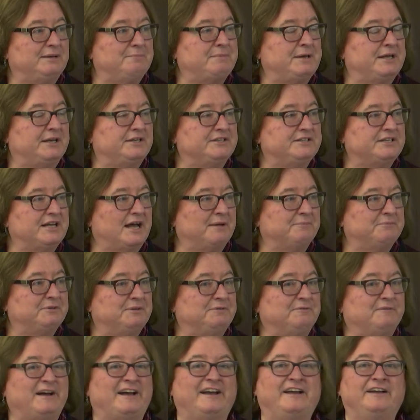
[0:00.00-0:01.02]
been adopted
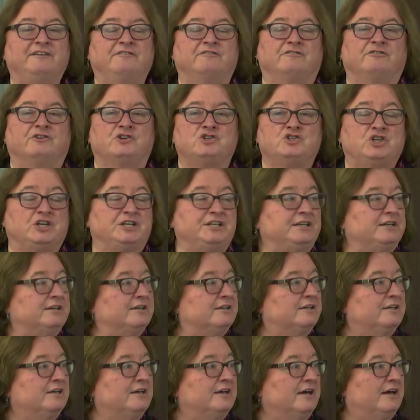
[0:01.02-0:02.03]
by
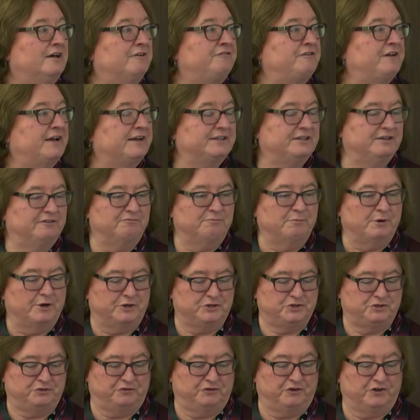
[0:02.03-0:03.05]
Virginia effective
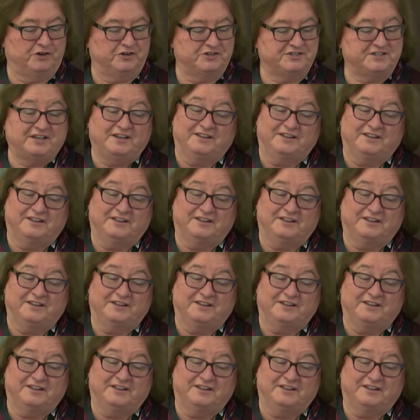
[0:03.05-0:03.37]
March 1st.